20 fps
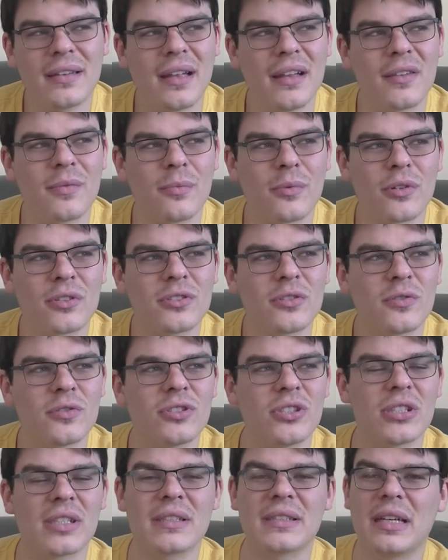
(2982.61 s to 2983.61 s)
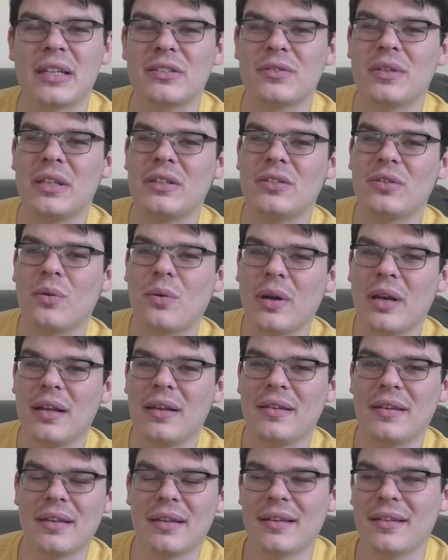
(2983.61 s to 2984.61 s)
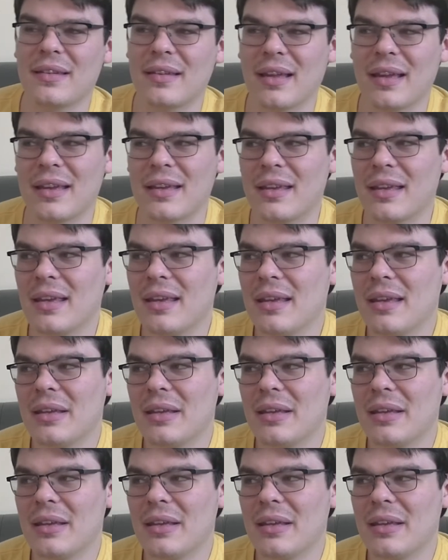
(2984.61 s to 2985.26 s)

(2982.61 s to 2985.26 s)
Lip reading: it's more so Shigesato Itoi's, and it's like,